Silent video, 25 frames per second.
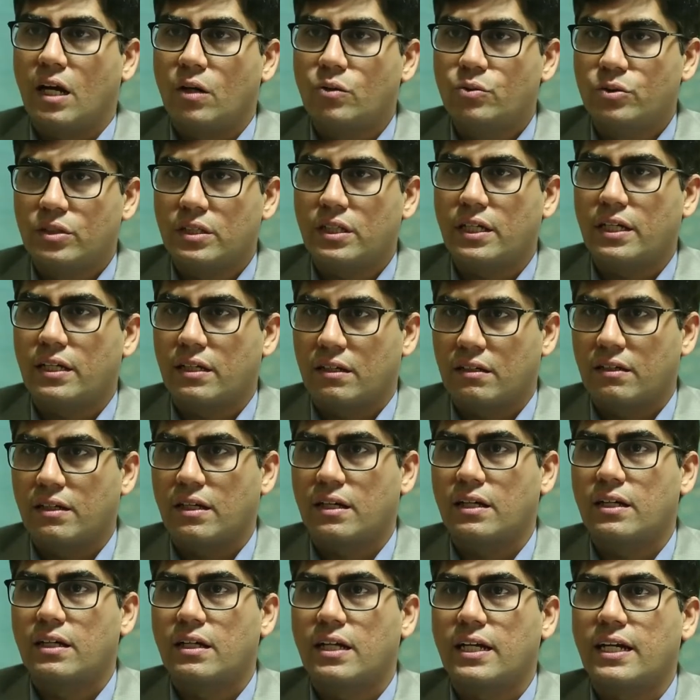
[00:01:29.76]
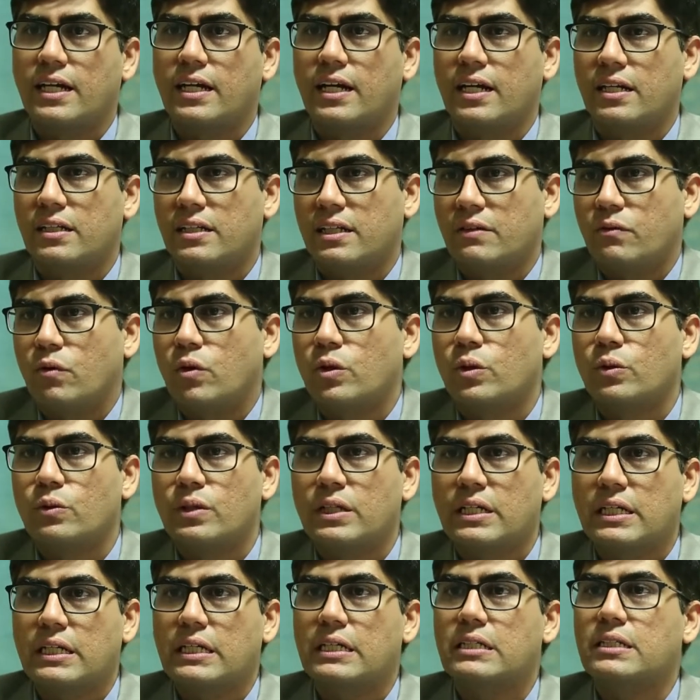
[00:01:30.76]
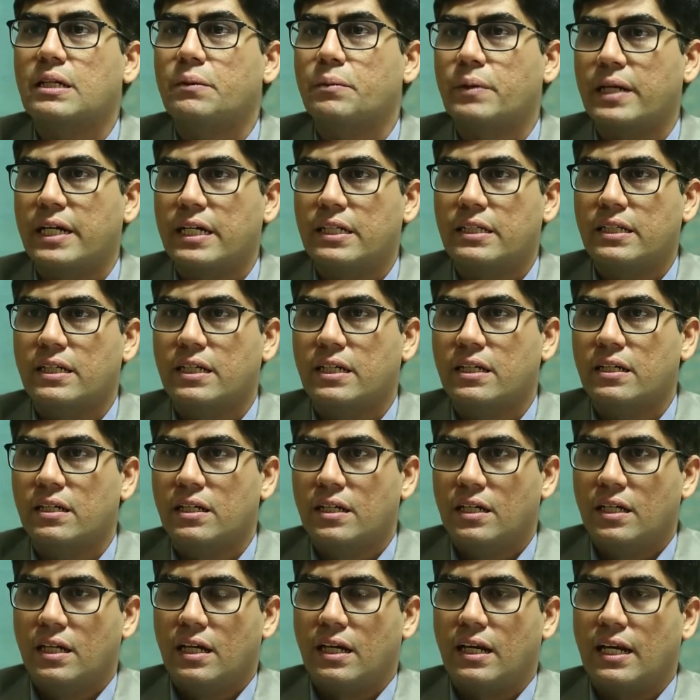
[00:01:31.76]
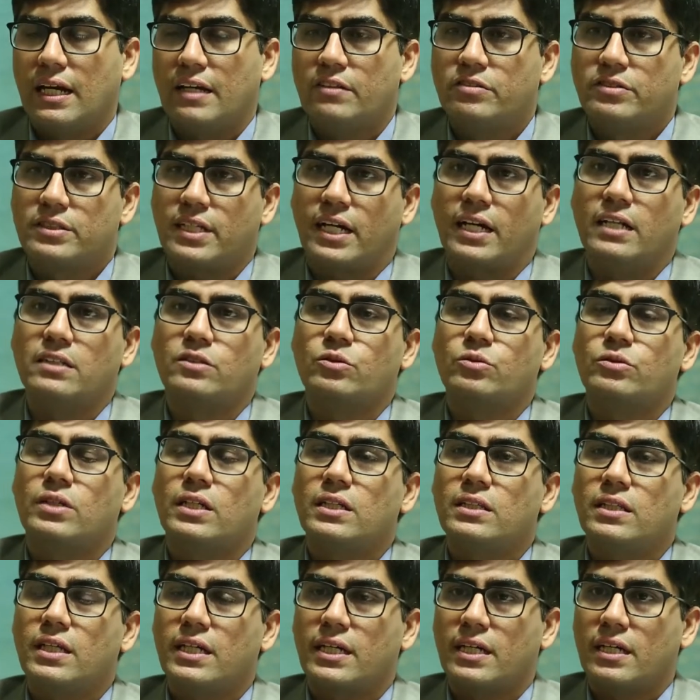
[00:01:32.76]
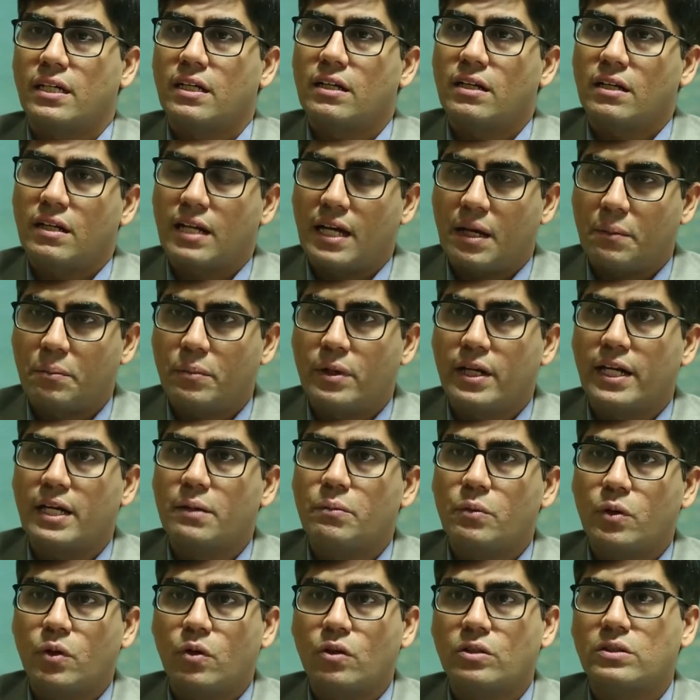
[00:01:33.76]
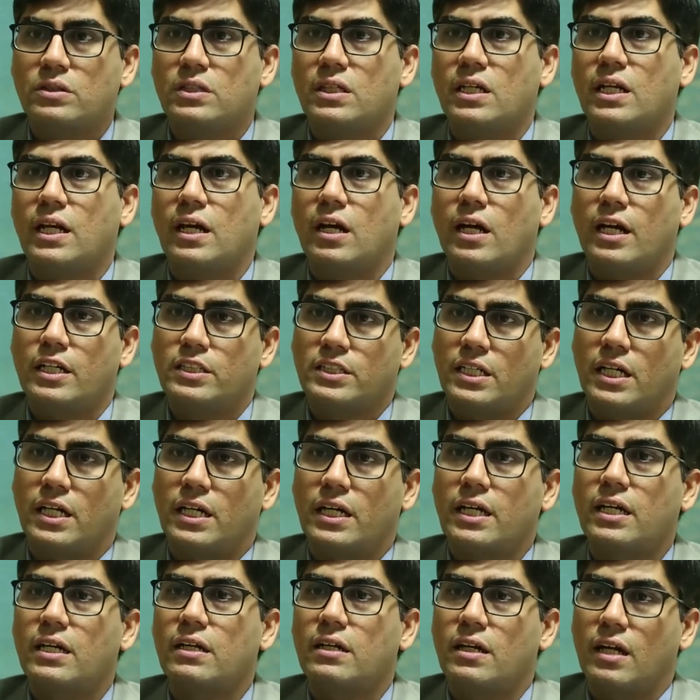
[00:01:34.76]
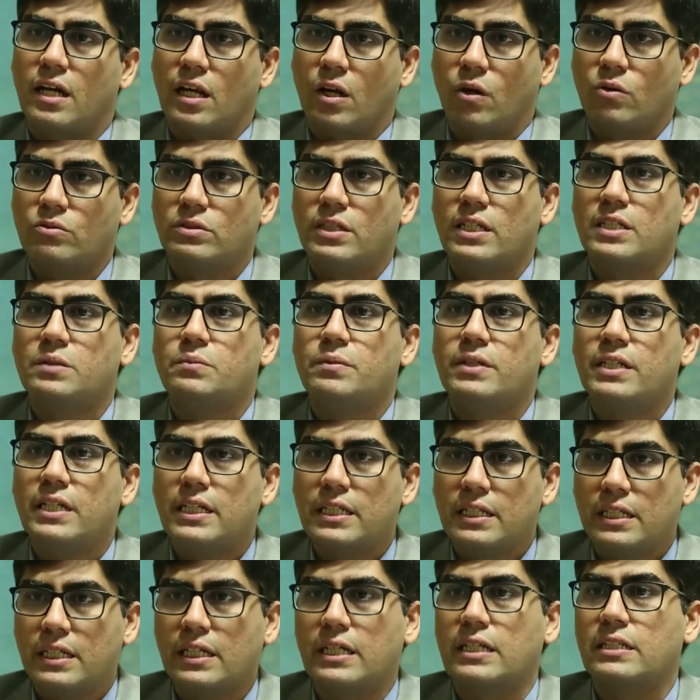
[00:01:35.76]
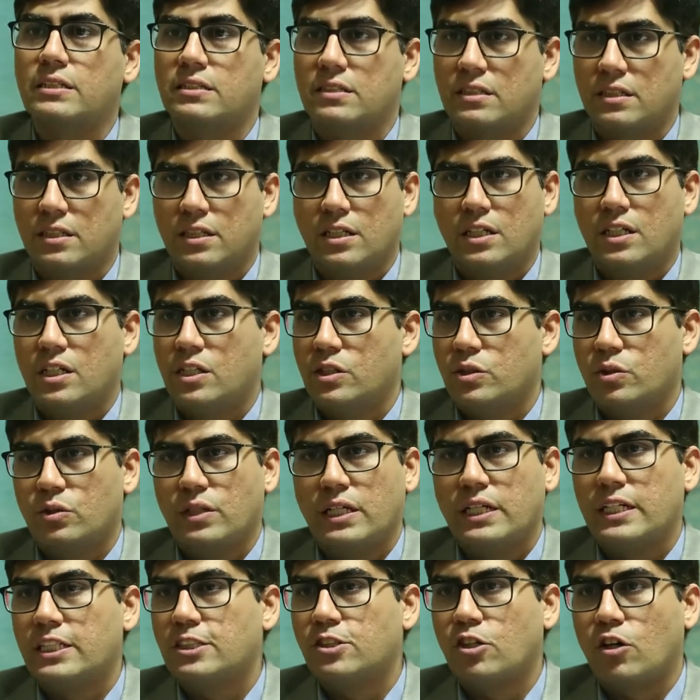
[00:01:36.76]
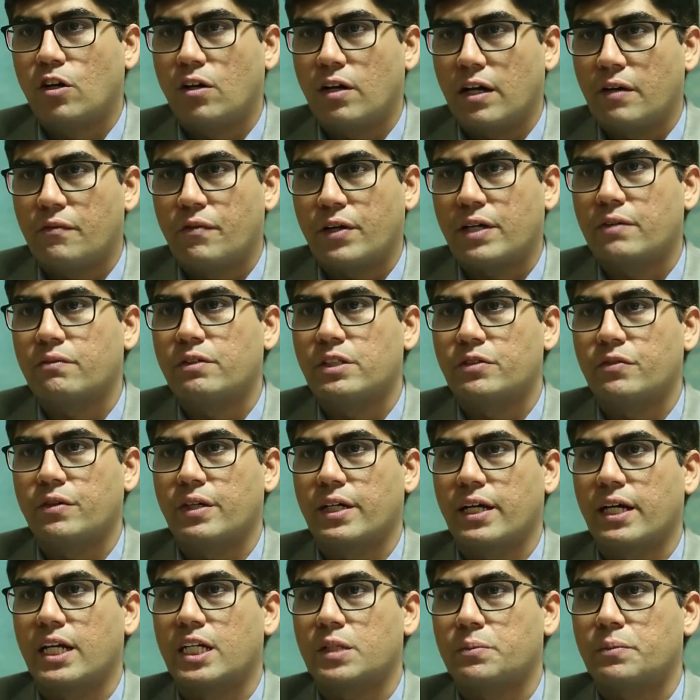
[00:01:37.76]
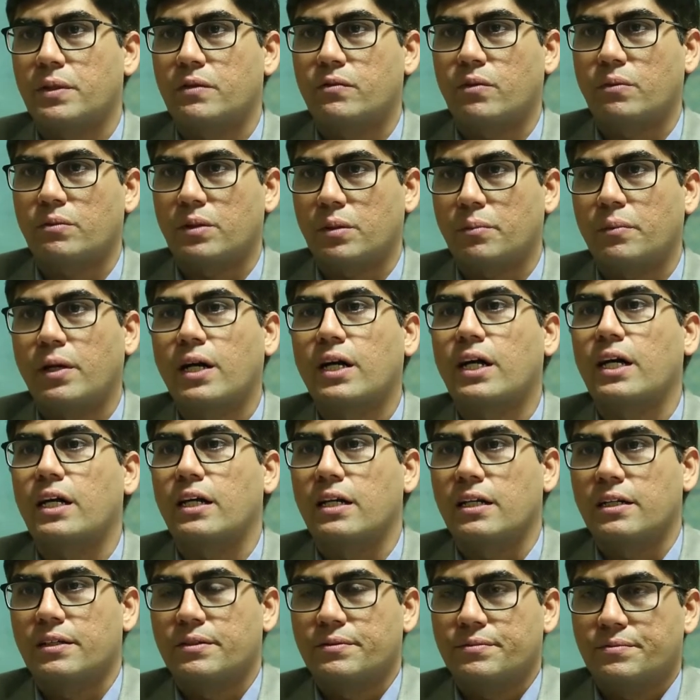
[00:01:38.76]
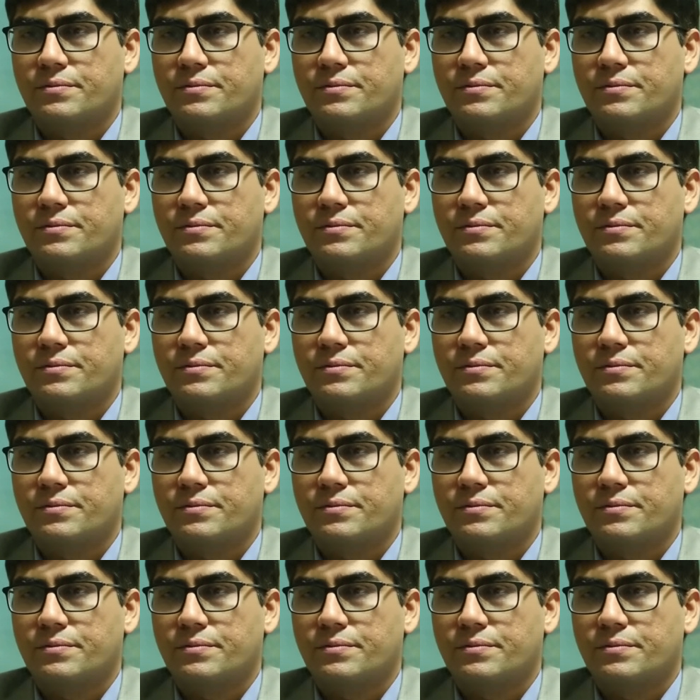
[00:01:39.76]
housing currently and they want to upgrade their lifestyle. So then they can upgrade because their HRA allowance has been increased. So that is the effect which we can expect from the market.